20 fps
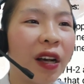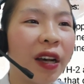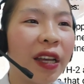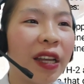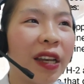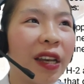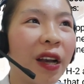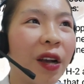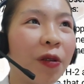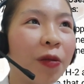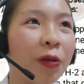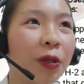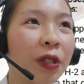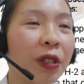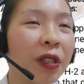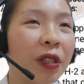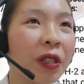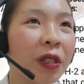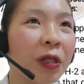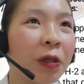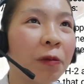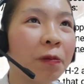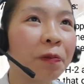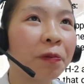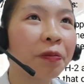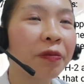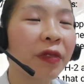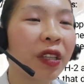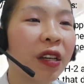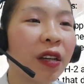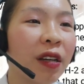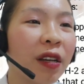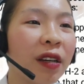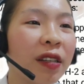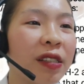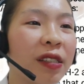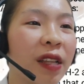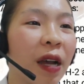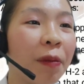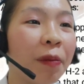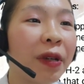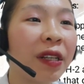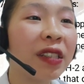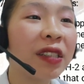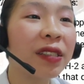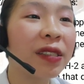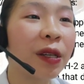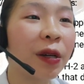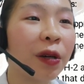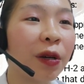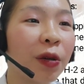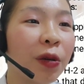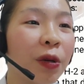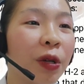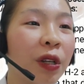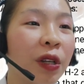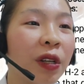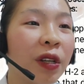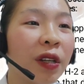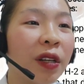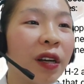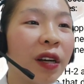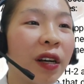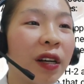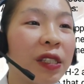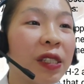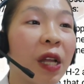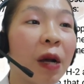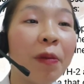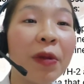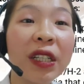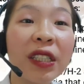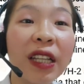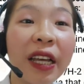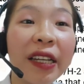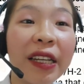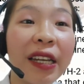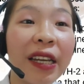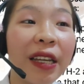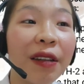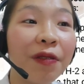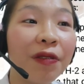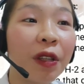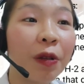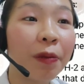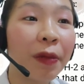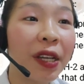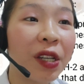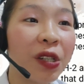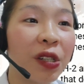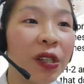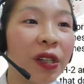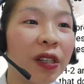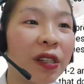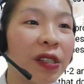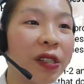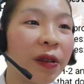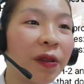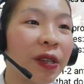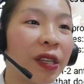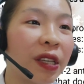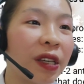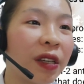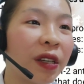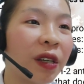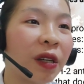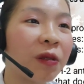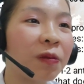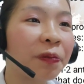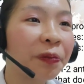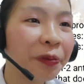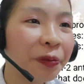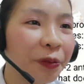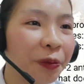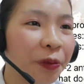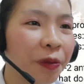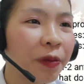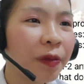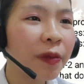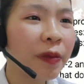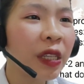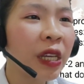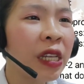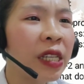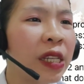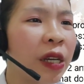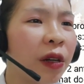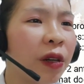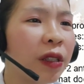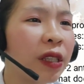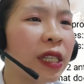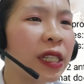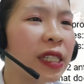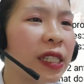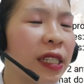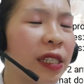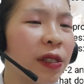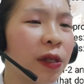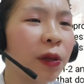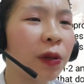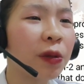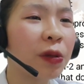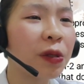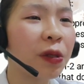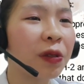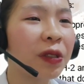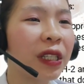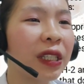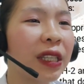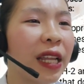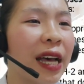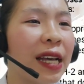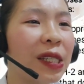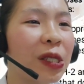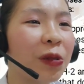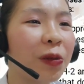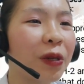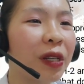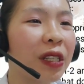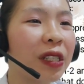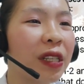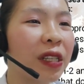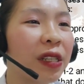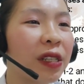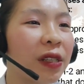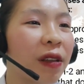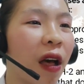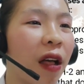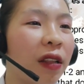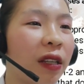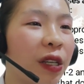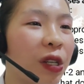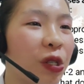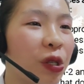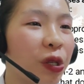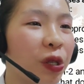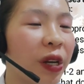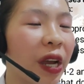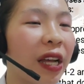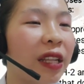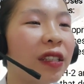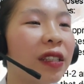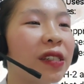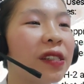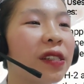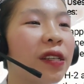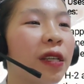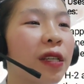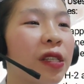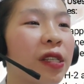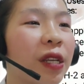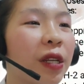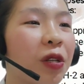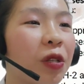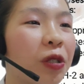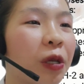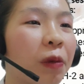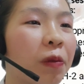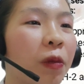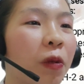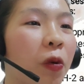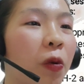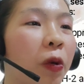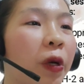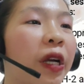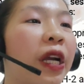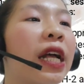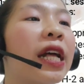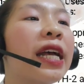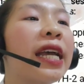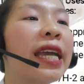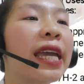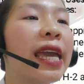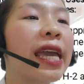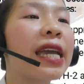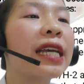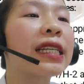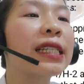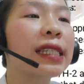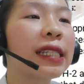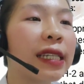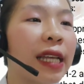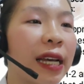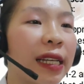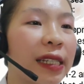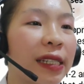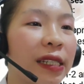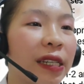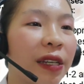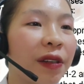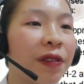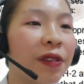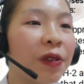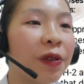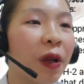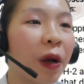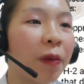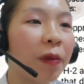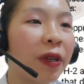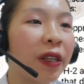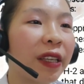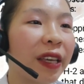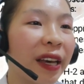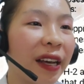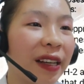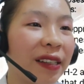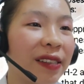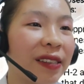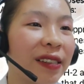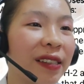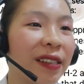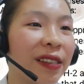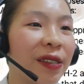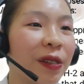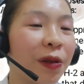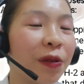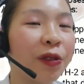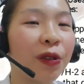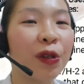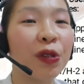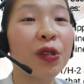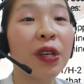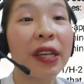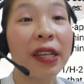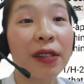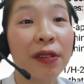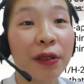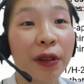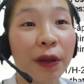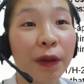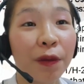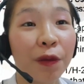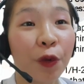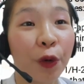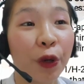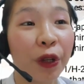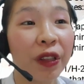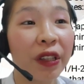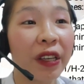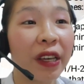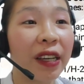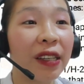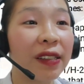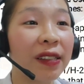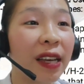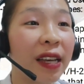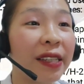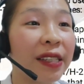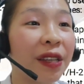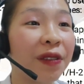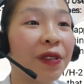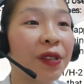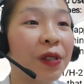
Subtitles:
in our stomach. So stomach lining inflammation. So here, so this is also the last one, the Zollinger-Ellison syndrome, or excessive stomach acid. So there's a term for the excessive